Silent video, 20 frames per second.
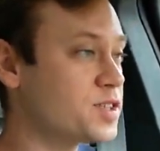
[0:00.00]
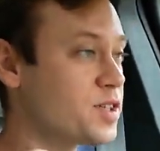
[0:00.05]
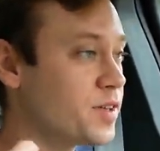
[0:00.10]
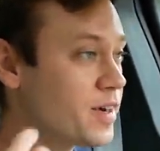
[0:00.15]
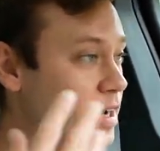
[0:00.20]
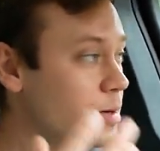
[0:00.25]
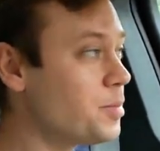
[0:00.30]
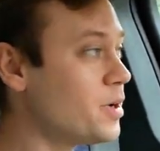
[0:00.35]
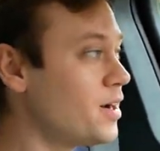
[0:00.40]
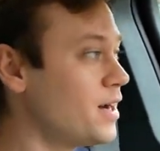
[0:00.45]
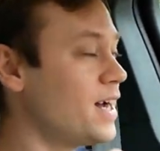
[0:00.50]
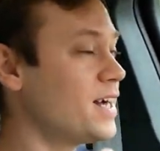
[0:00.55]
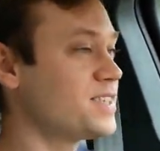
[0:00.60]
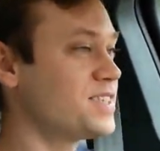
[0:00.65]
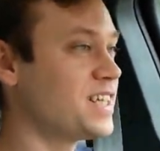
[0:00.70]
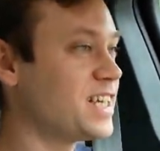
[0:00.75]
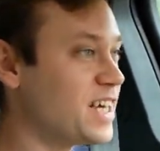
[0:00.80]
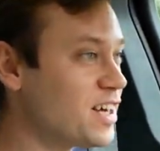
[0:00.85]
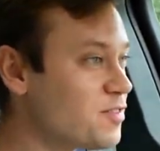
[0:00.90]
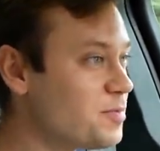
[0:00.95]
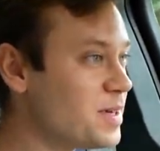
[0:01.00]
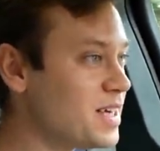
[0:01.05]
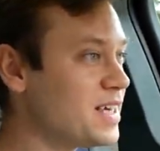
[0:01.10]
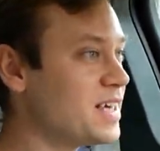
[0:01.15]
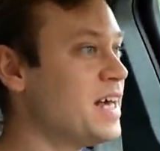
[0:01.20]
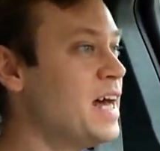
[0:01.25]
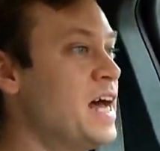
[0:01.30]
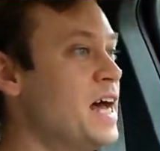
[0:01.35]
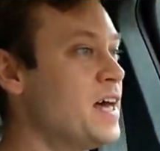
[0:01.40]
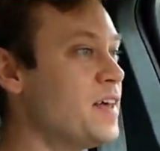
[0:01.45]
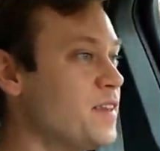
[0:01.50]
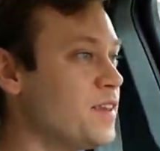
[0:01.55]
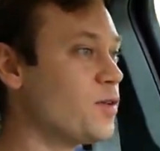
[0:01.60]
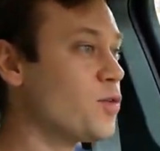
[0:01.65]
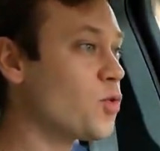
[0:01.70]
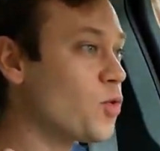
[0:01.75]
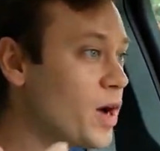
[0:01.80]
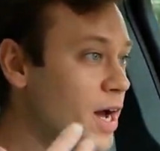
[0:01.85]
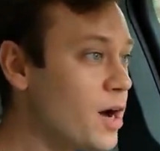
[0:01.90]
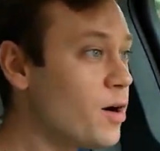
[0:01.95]
So they're able to actually give me the
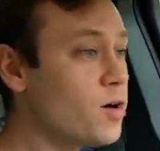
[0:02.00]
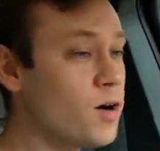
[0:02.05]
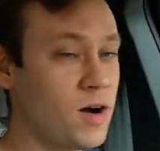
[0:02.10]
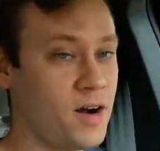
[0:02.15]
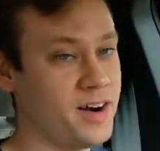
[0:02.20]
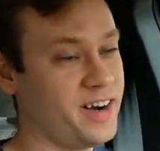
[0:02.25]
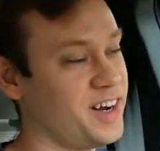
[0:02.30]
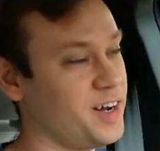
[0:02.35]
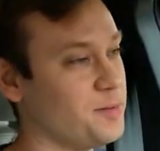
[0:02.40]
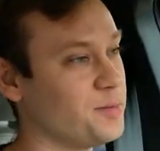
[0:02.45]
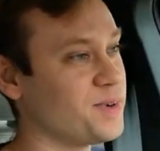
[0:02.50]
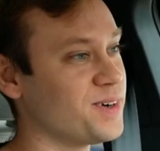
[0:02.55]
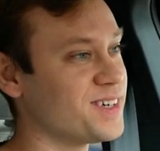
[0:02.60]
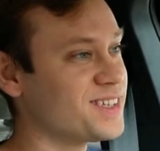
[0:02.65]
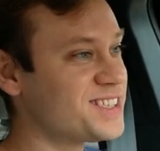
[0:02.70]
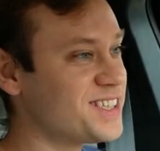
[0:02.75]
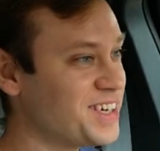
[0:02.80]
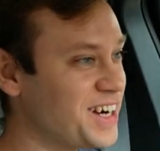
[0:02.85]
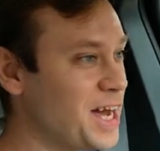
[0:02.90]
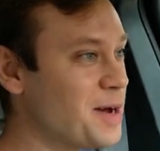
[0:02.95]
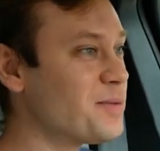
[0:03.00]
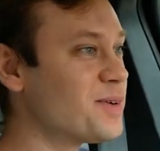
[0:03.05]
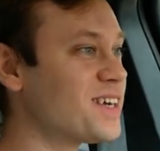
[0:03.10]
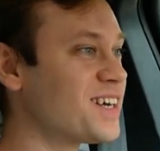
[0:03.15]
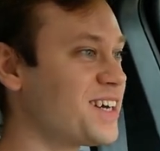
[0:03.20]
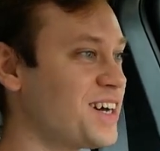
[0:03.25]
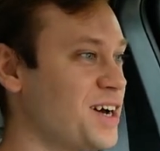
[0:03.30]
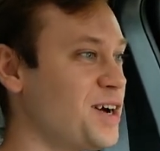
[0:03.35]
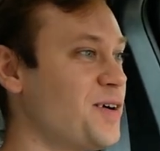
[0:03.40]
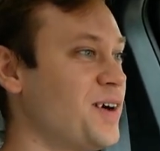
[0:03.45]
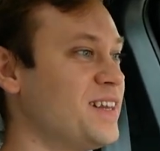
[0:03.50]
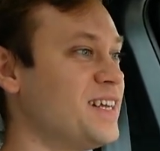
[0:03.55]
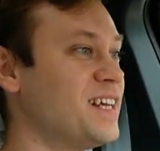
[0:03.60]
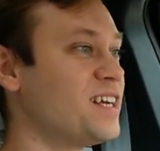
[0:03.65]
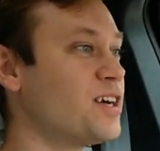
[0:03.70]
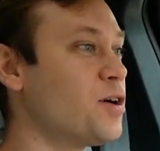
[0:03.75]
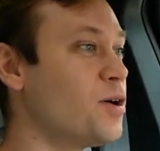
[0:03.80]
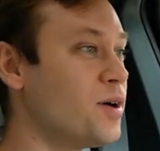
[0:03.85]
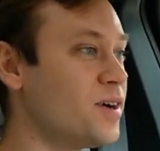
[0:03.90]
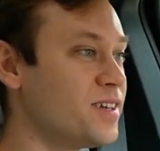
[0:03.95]
rail car number, so you're able to go and
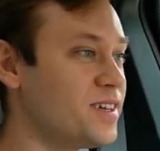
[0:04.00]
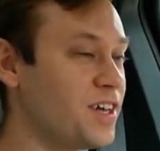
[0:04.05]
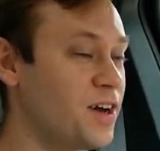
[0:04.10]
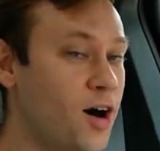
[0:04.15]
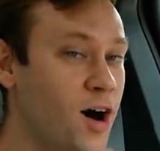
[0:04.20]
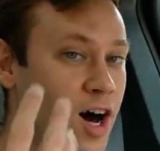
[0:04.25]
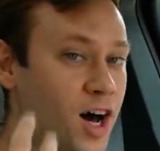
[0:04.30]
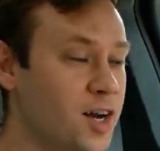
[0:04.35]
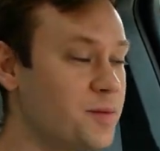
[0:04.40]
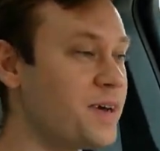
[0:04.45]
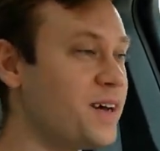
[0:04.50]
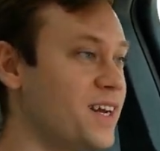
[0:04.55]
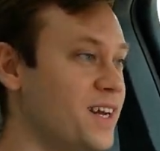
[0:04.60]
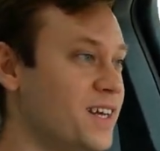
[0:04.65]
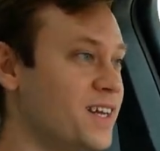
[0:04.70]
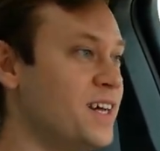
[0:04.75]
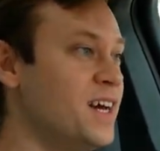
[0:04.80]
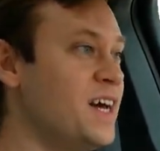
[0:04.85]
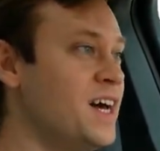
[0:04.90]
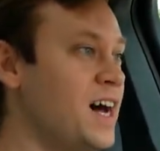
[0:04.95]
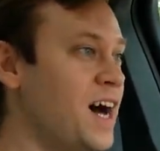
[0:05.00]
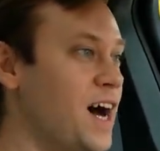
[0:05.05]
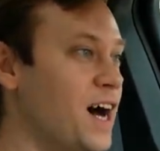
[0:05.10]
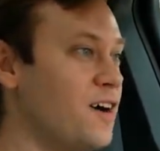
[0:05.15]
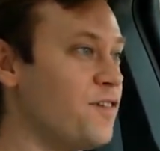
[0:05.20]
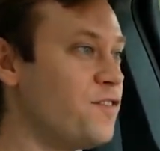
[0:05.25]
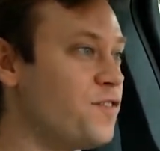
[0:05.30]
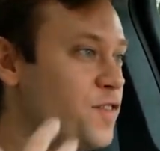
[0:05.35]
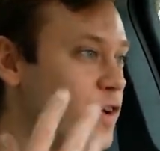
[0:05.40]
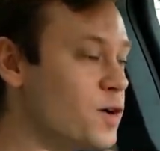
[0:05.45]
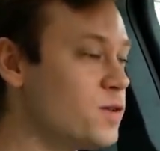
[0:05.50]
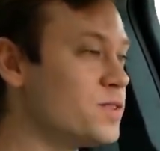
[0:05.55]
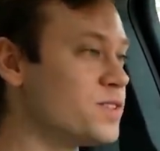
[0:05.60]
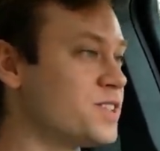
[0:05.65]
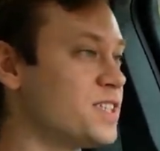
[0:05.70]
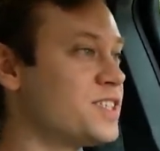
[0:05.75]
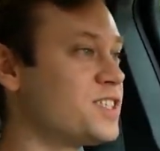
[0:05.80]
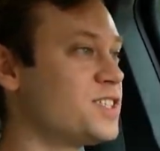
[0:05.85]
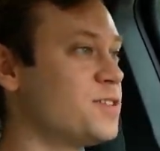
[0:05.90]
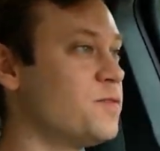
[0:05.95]
then go on the automated uh, phone
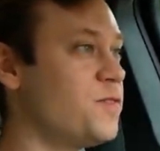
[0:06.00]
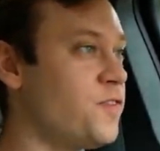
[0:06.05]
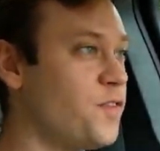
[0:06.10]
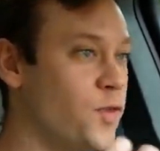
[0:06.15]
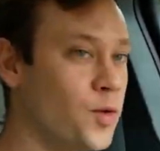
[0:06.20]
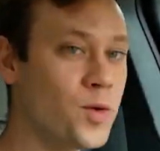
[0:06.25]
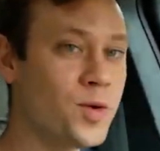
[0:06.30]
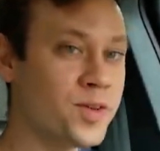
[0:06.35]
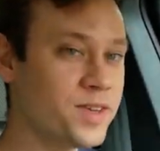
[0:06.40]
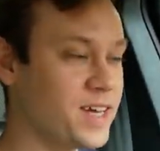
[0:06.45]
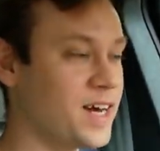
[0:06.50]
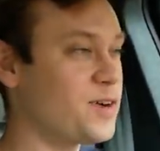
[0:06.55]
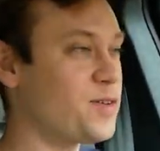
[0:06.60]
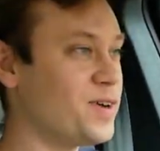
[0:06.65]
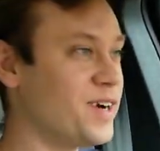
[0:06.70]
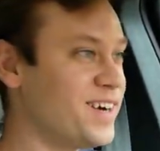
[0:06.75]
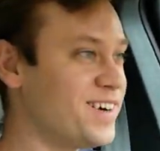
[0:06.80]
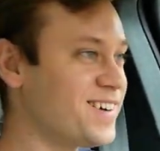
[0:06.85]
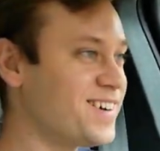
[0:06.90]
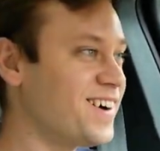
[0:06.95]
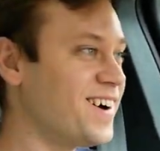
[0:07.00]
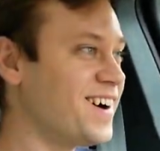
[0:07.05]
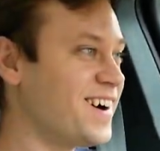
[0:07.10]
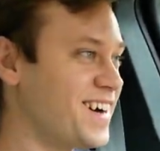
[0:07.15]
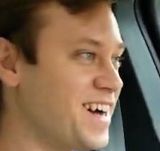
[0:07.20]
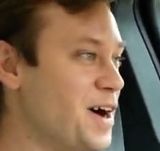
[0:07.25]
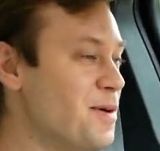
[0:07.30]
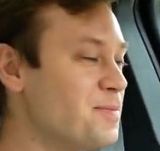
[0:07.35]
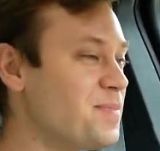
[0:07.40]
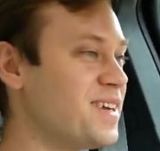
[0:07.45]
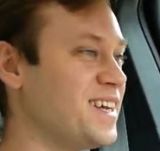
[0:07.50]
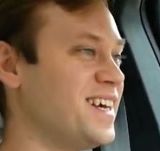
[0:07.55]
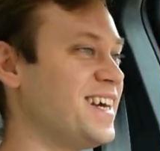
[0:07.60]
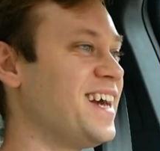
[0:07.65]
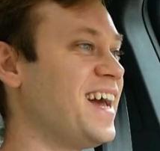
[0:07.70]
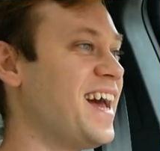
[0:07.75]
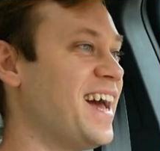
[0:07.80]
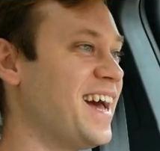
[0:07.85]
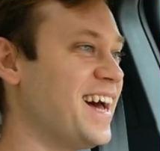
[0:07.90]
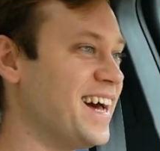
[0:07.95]
system for that rail car
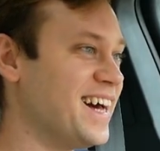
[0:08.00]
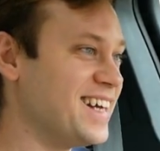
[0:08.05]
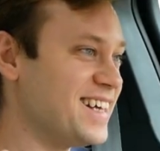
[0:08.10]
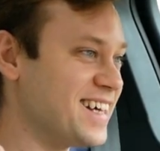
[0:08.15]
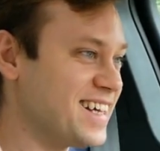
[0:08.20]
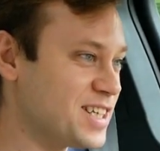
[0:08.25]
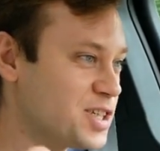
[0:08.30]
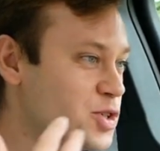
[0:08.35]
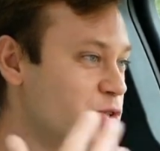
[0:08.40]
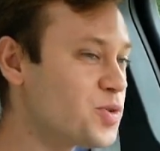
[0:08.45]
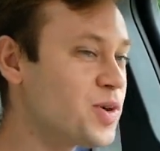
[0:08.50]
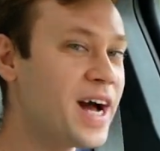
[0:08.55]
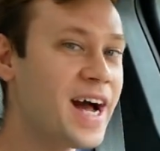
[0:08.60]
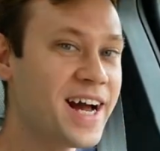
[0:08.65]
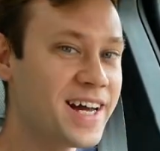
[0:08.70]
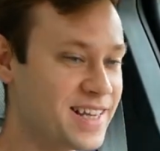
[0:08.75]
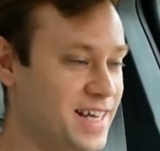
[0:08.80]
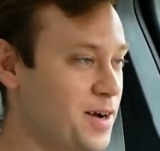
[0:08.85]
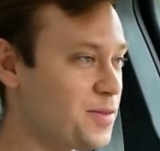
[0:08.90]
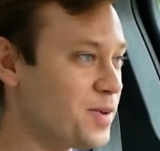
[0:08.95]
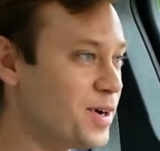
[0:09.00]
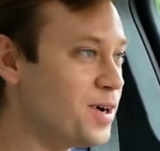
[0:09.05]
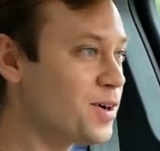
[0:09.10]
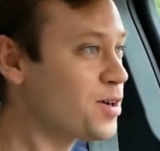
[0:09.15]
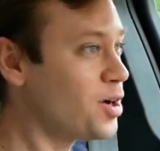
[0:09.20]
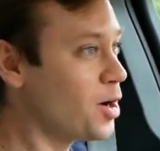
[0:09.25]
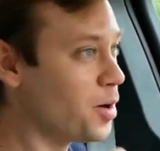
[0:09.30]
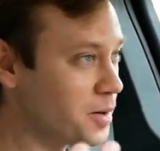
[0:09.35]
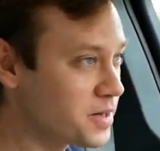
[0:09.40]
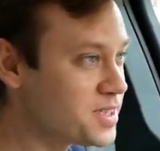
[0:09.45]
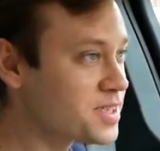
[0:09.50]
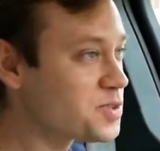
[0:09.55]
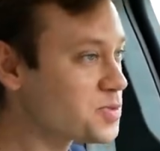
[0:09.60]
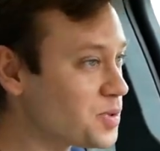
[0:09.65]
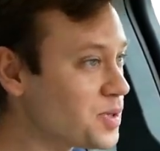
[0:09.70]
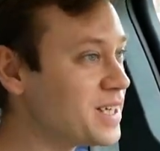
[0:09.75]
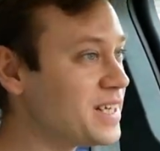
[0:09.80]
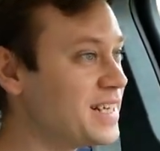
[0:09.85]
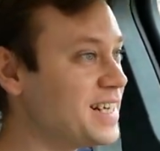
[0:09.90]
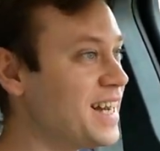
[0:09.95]
company and uh, track that rail car, which is
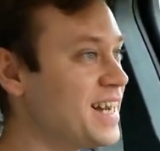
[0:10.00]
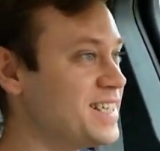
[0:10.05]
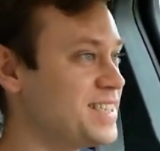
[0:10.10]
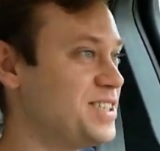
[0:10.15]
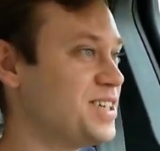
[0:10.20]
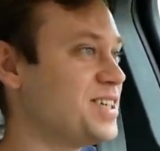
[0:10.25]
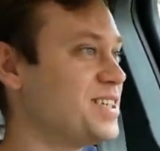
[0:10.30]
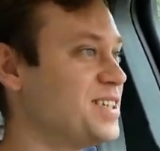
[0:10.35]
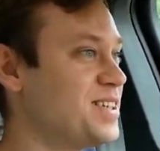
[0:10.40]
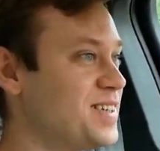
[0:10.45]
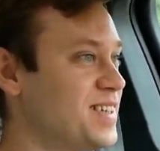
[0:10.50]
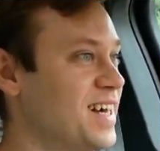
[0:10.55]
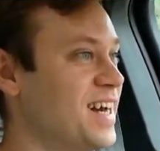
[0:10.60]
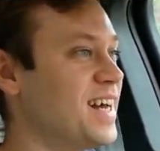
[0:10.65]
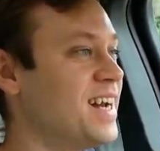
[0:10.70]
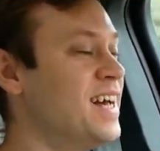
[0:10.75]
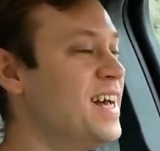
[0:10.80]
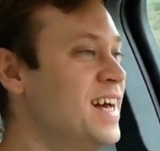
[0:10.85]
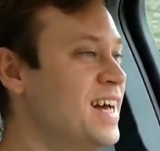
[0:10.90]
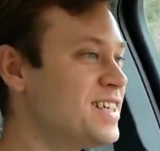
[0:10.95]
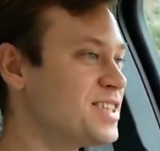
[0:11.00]
really nice. You can do that.